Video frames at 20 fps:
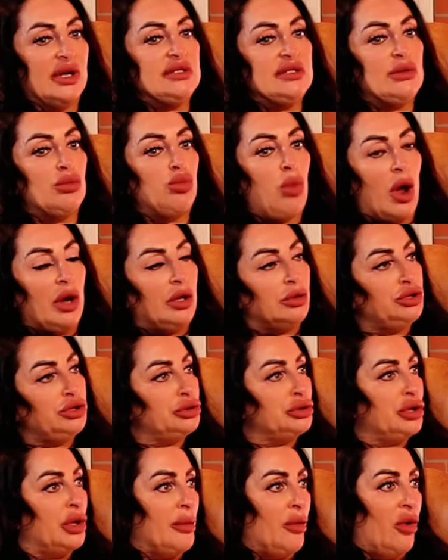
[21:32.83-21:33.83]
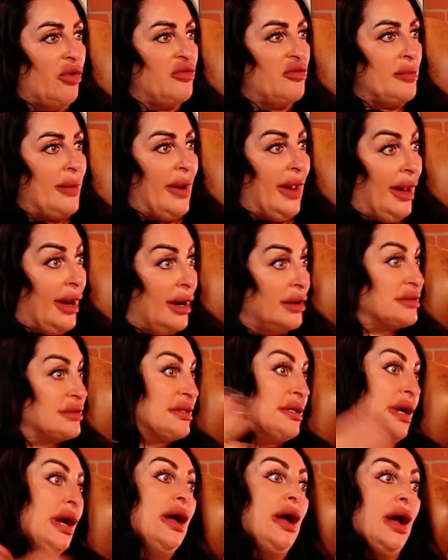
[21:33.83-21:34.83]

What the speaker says: I said, why don't you come over to my house